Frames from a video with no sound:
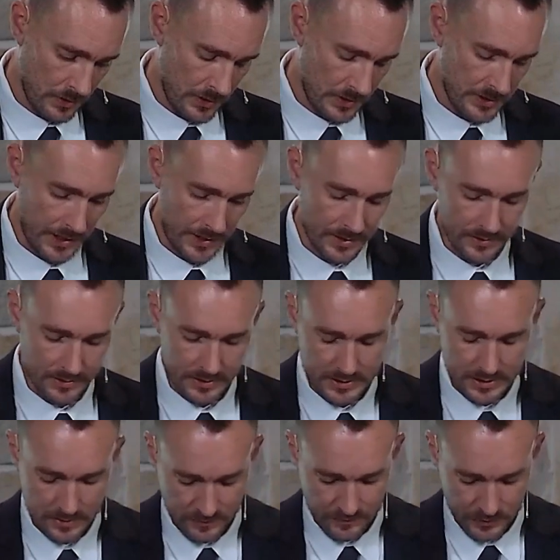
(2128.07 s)
Secondly,
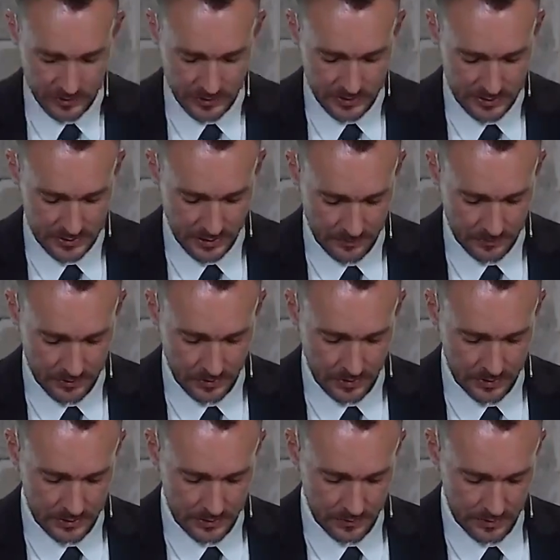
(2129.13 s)
some of you need to stop
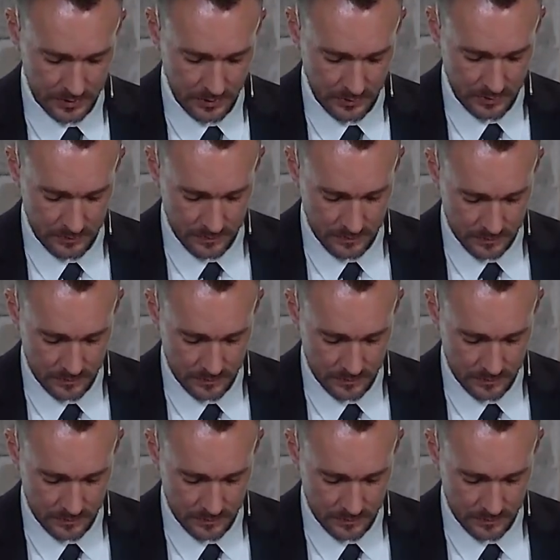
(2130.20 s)
trying to atone.